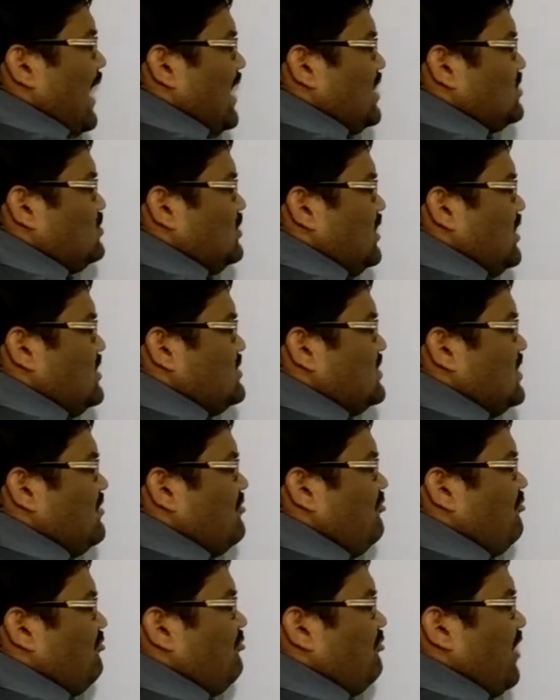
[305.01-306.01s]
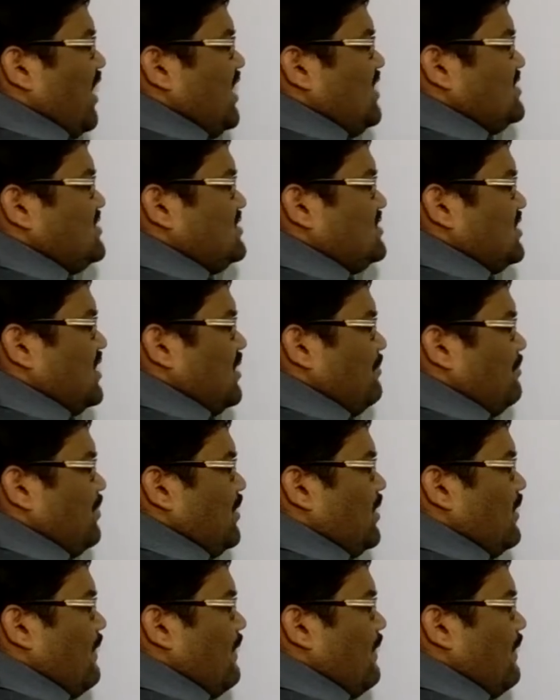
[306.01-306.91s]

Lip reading: actually is a 5-step